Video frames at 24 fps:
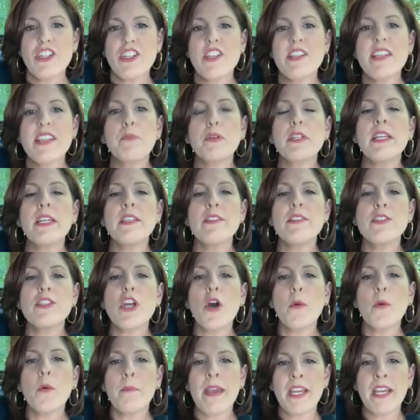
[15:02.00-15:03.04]
she said, please
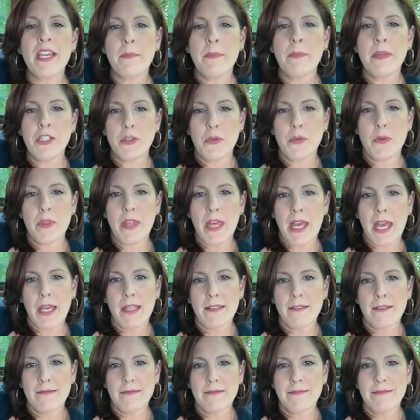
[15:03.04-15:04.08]
don't make me do that.
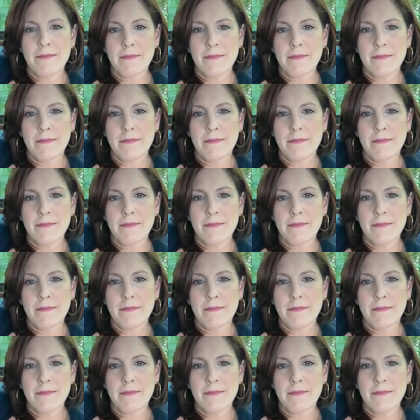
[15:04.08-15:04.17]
